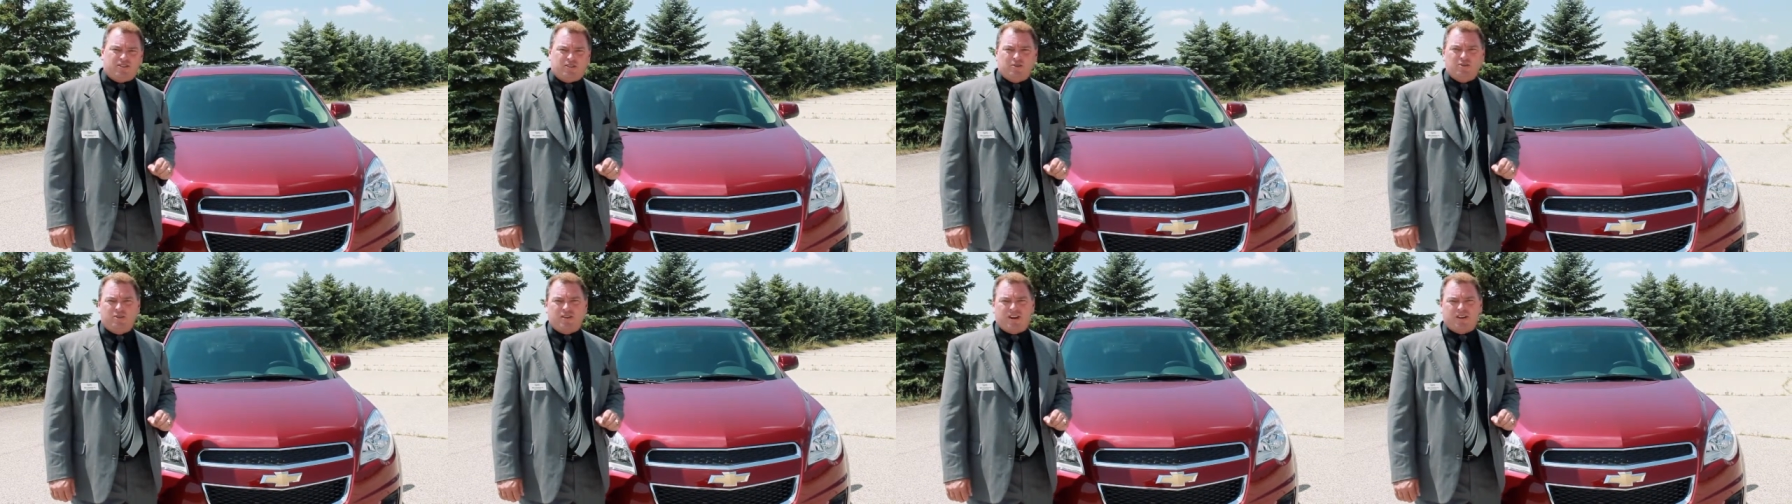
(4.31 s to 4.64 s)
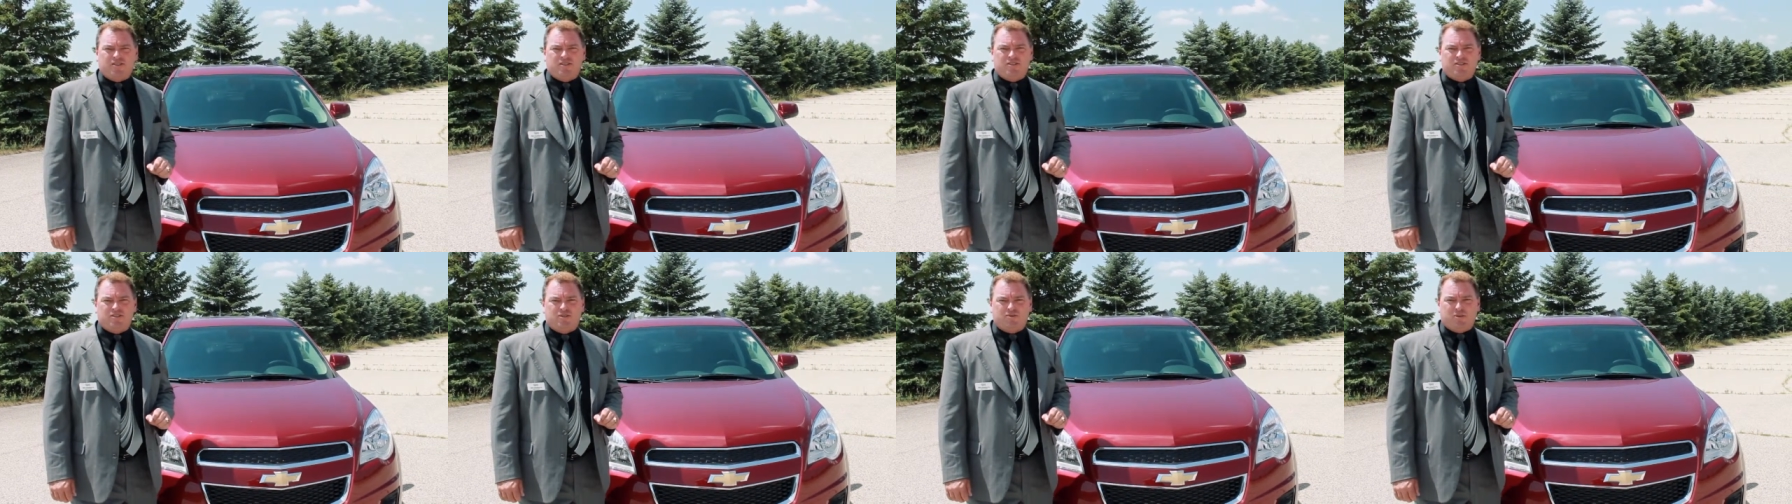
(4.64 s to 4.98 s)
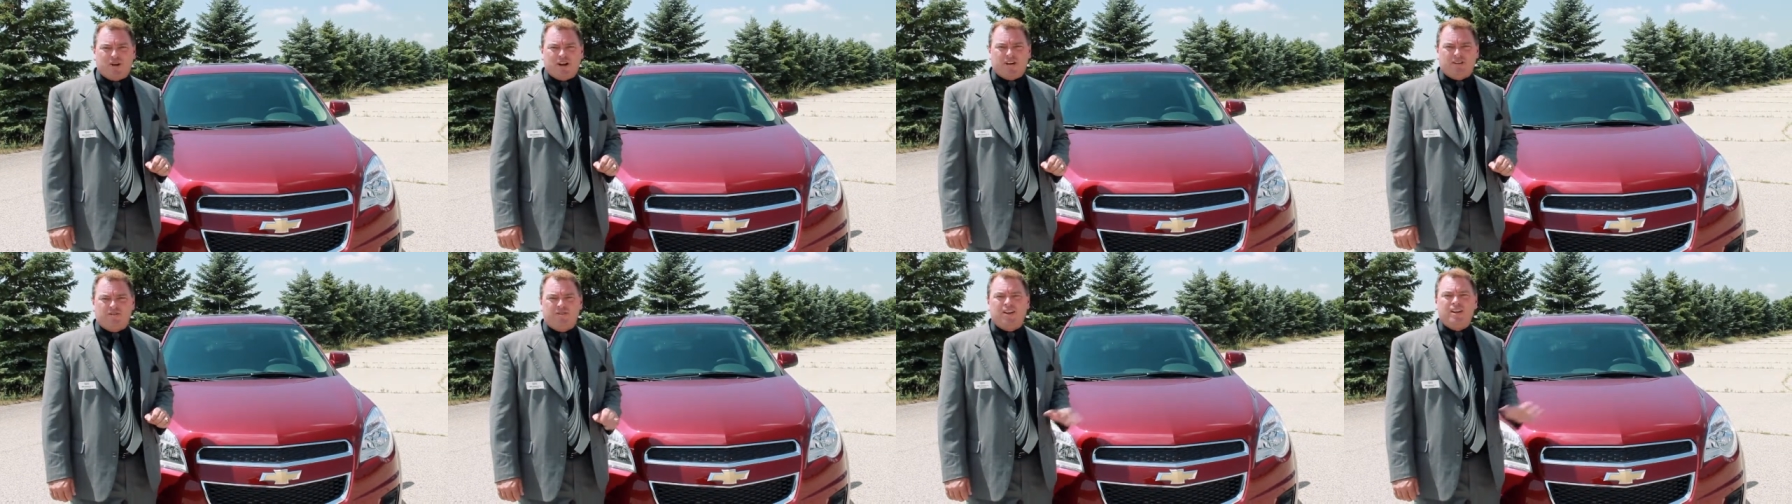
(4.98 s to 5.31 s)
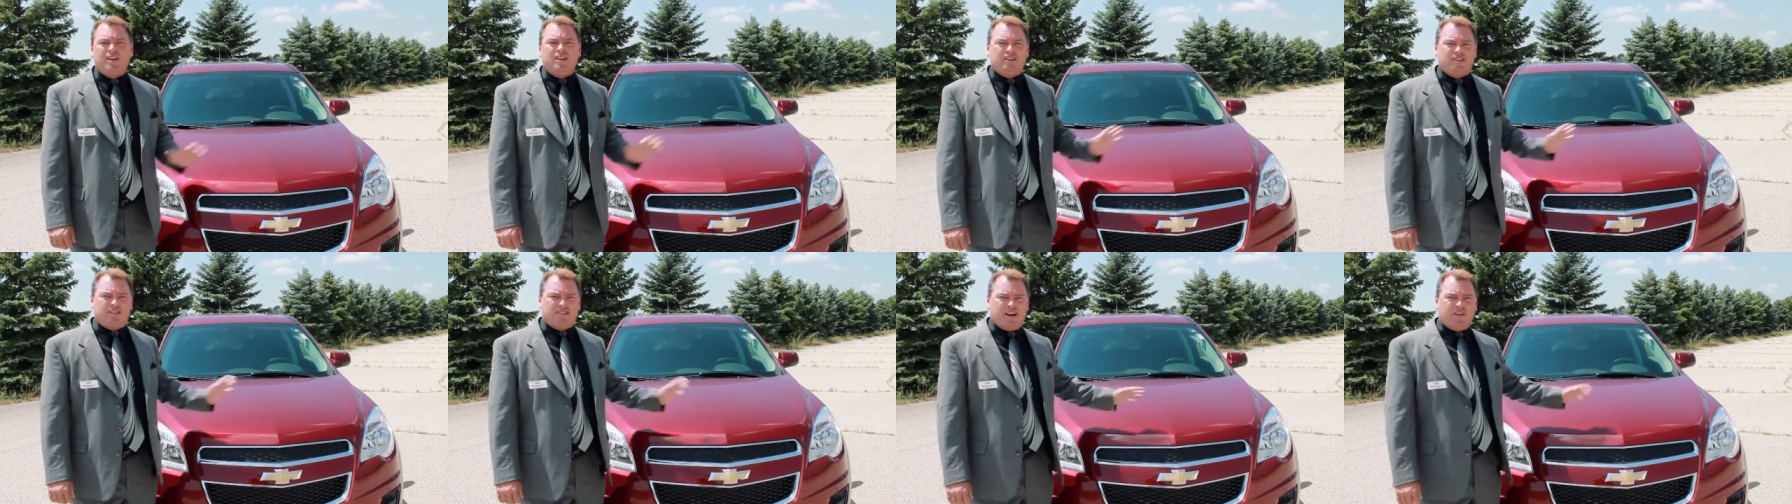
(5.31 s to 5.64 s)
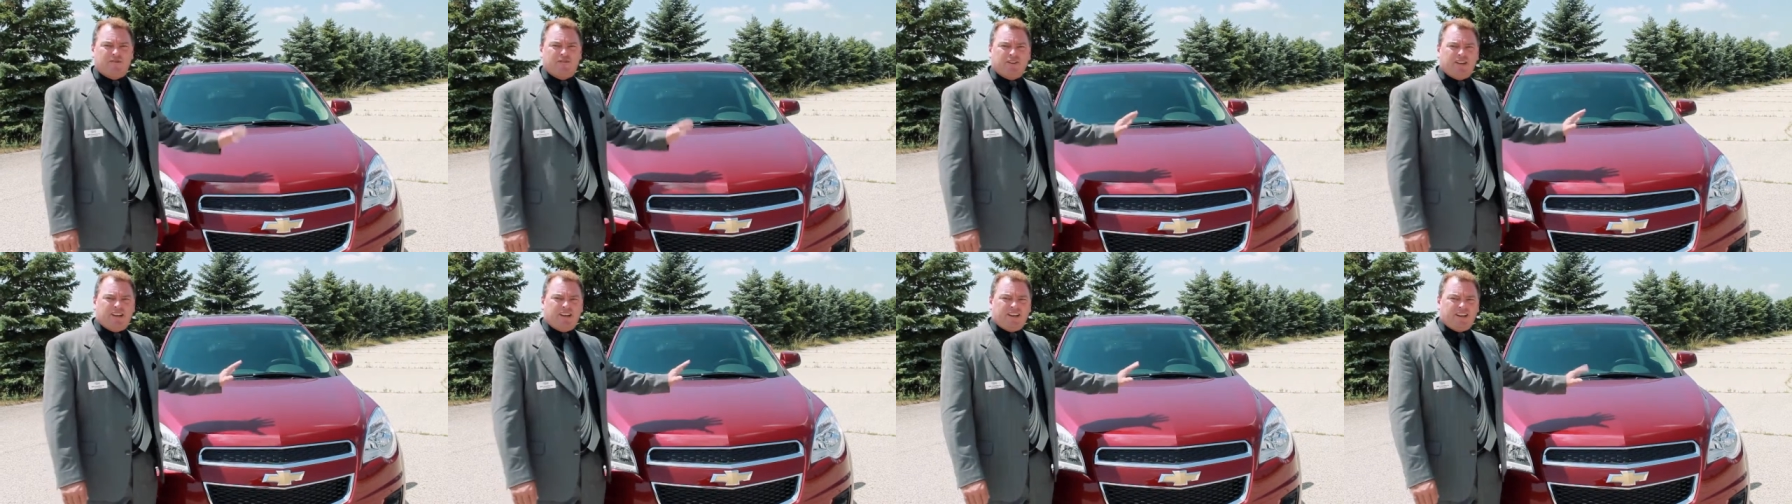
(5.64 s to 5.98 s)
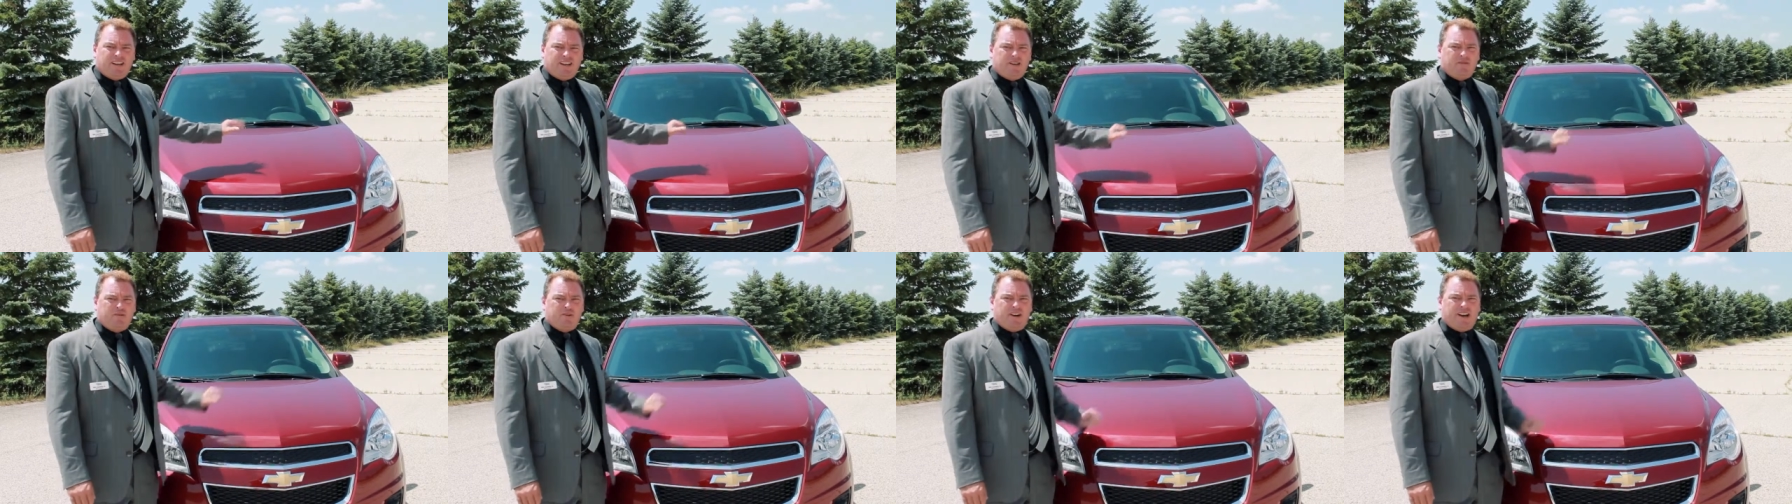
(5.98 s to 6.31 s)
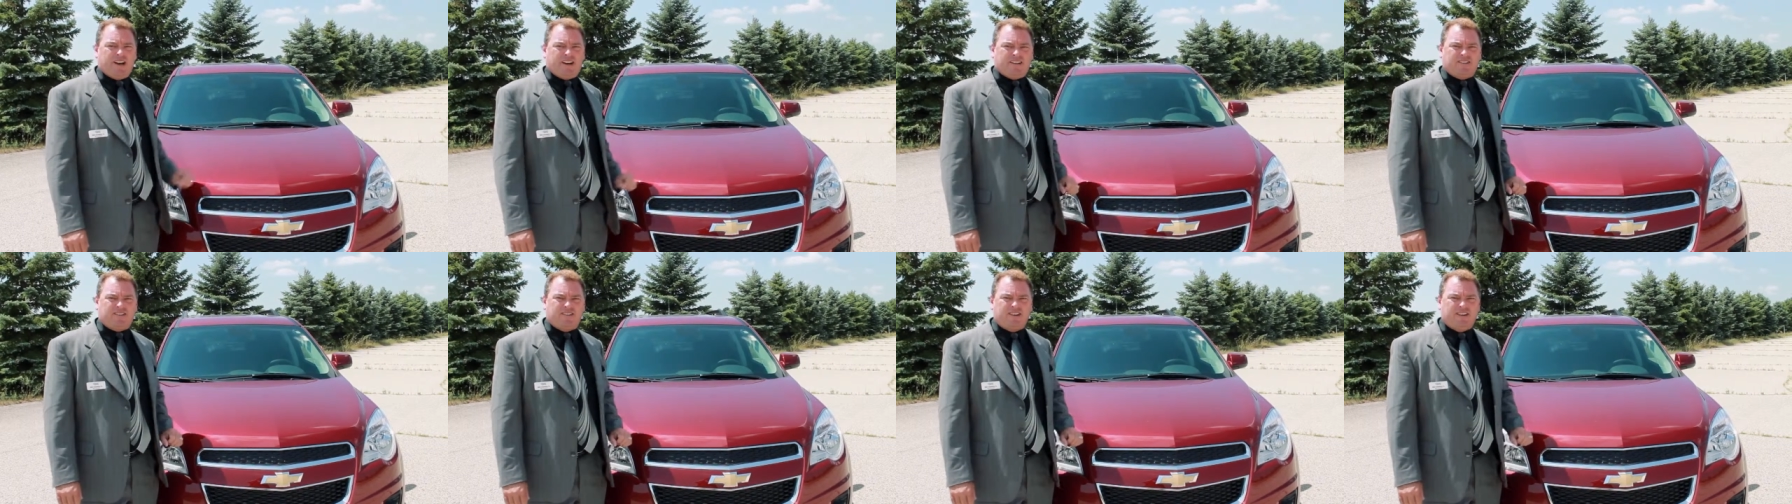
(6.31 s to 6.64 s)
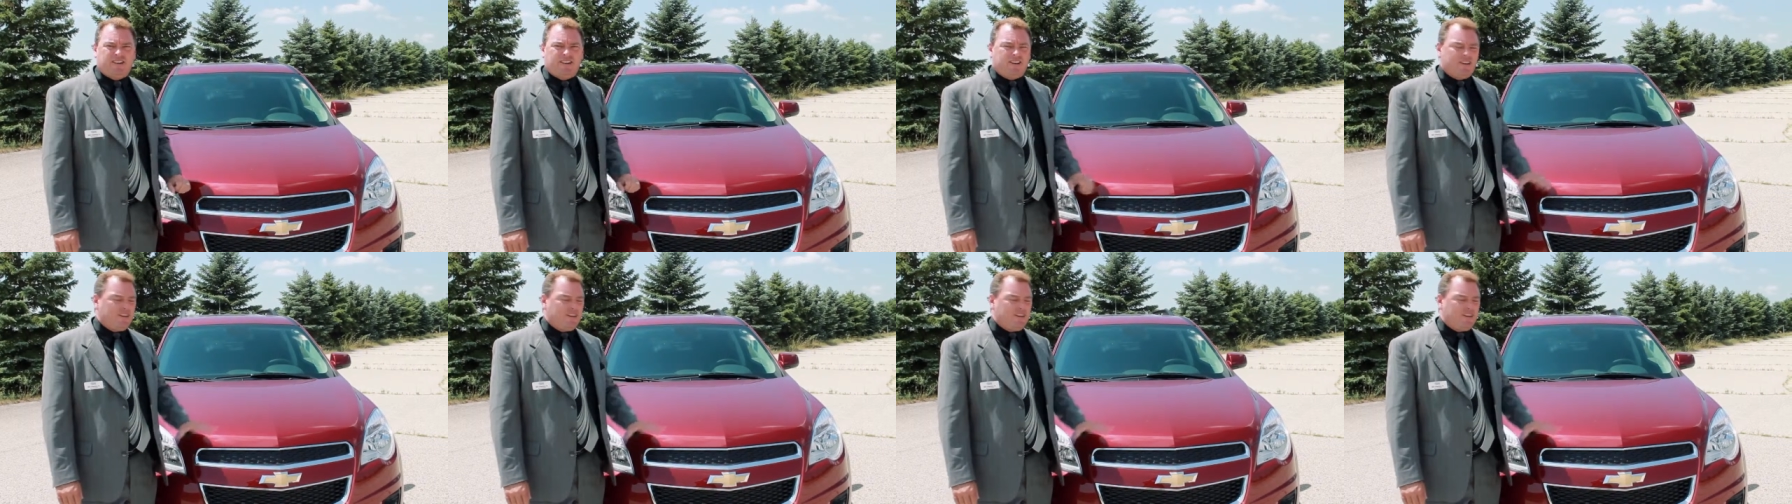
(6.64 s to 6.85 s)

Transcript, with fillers: 2012 Chevrolet Equinox.